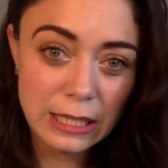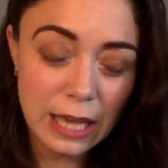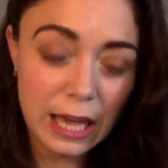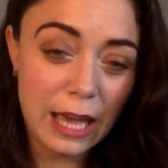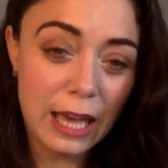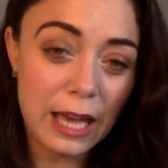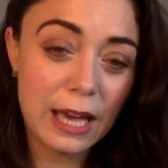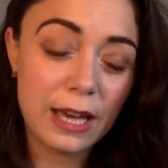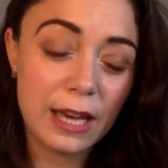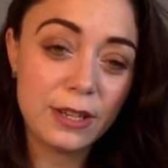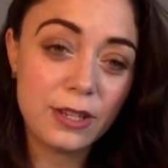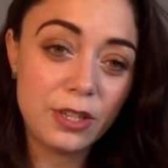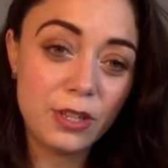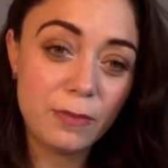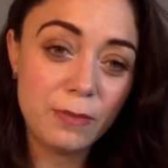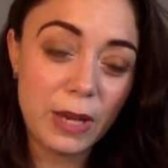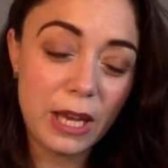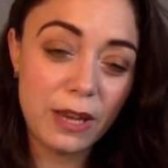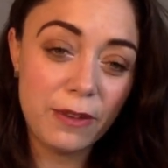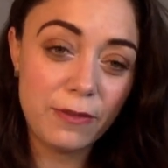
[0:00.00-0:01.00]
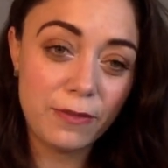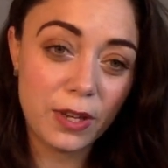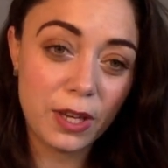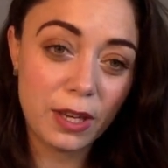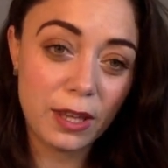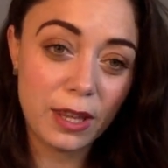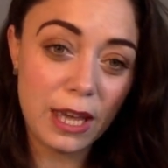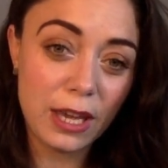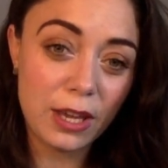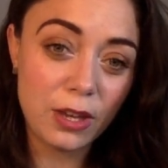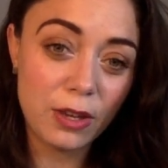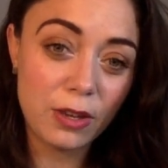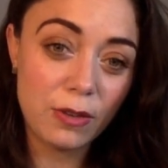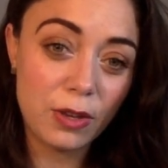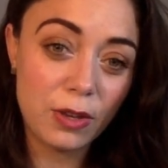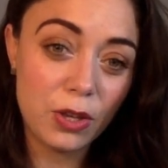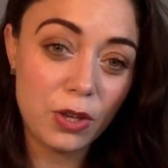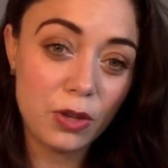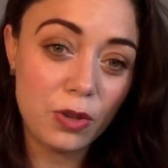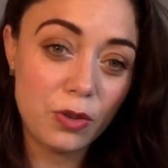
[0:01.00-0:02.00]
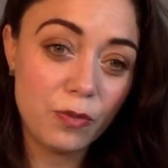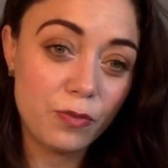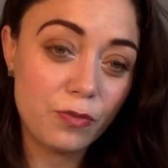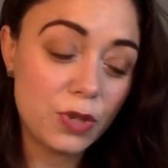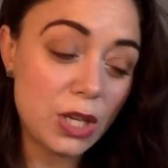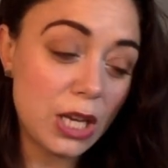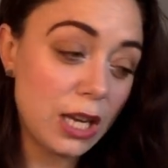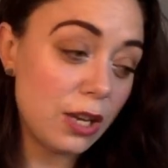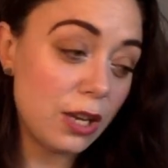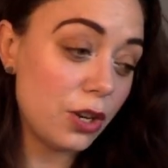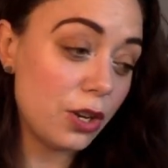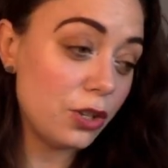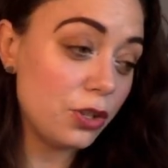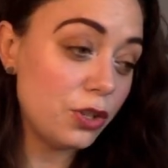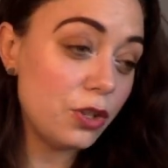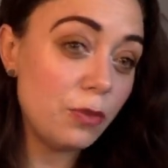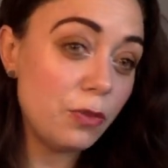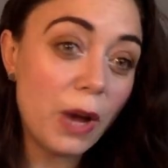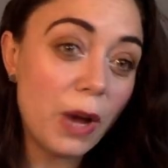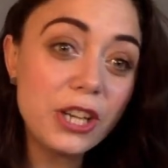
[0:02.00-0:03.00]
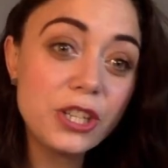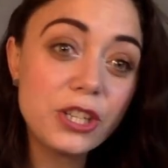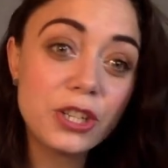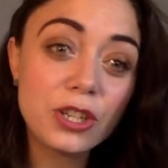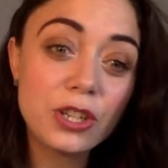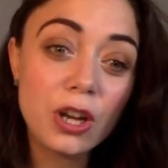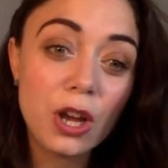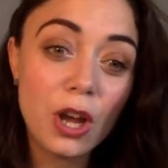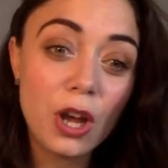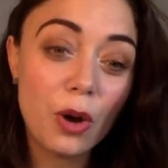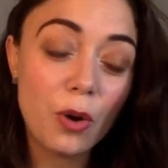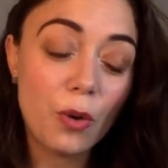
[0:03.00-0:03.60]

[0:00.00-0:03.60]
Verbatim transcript: And you may feel like you've taken on too much,